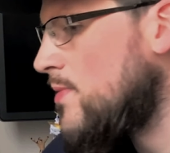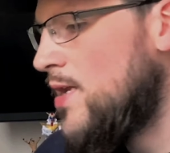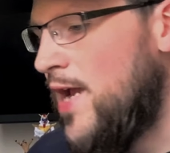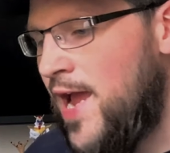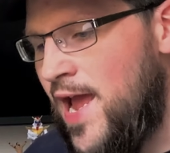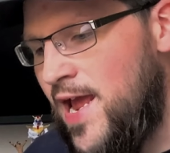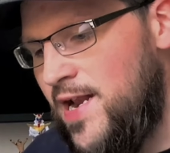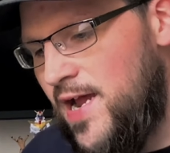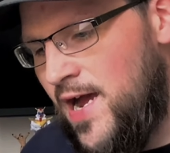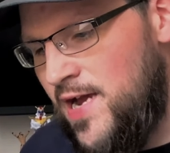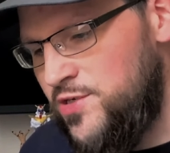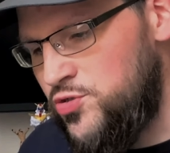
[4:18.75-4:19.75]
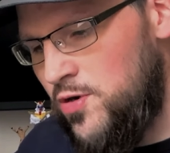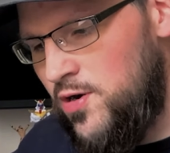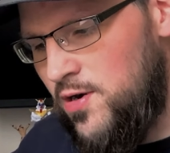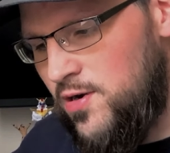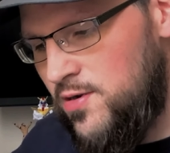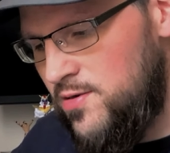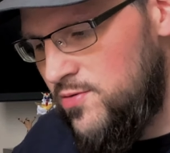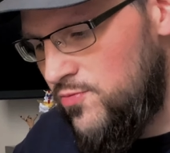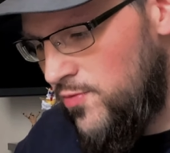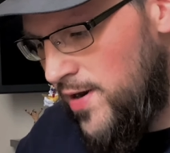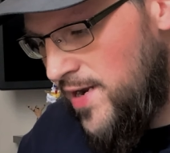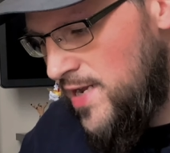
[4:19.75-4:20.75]
and I draw
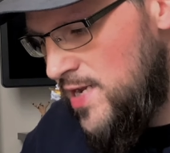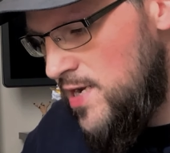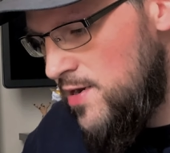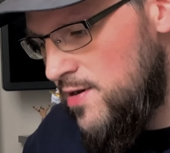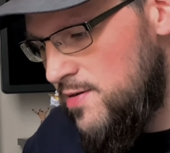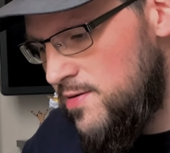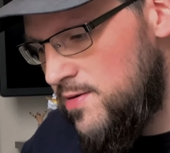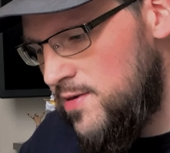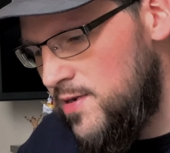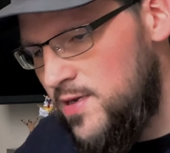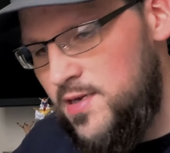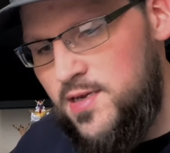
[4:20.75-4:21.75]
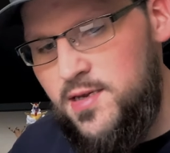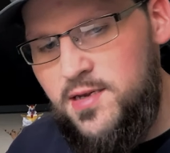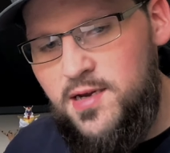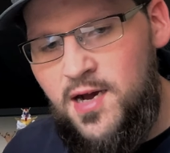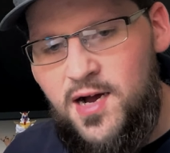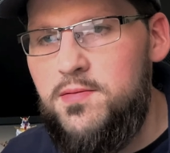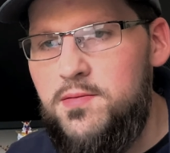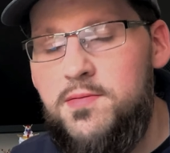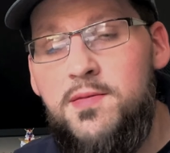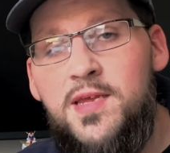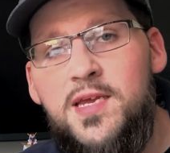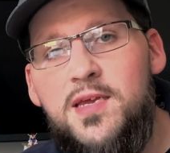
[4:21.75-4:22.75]
right here.
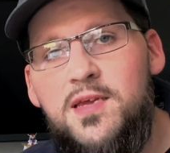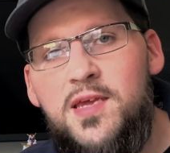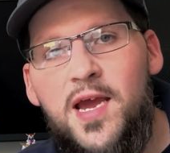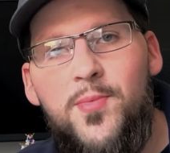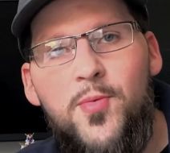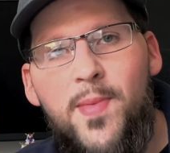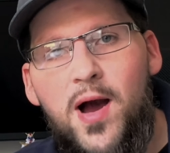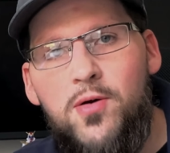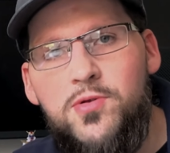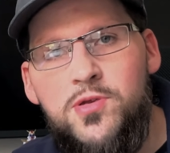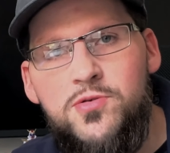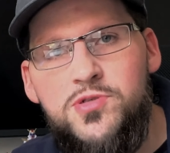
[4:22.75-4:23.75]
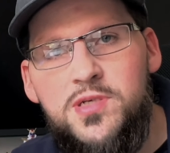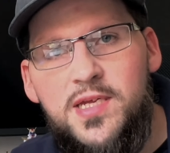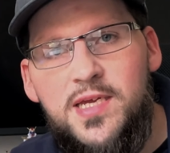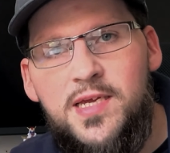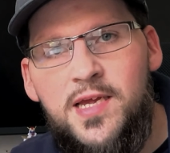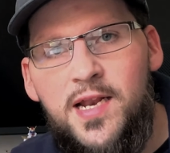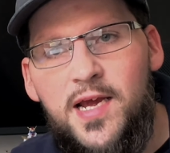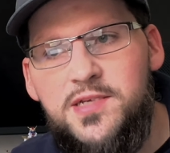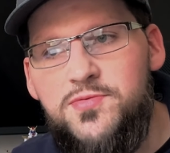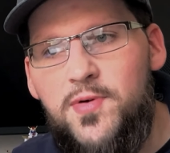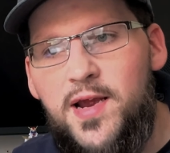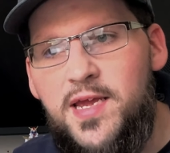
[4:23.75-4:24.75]
The camera mount usually connects
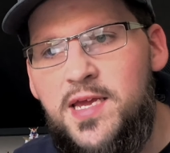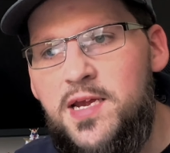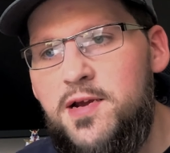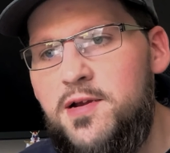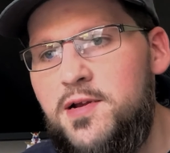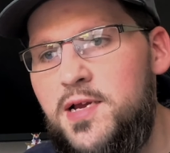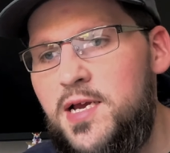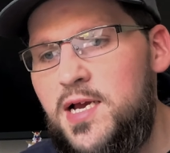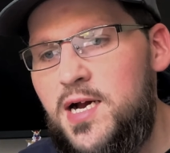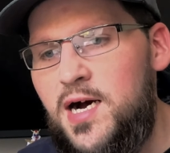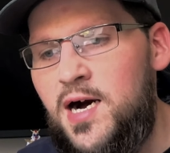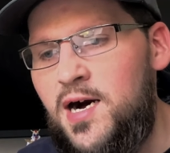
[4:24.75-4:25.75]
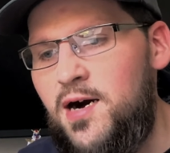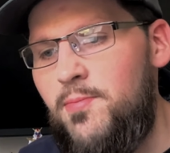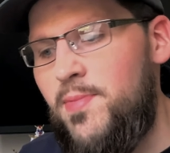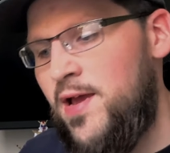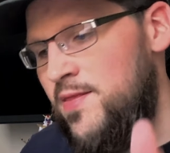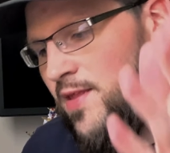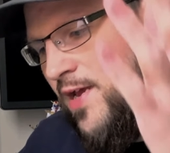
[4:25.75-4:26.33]
right here, and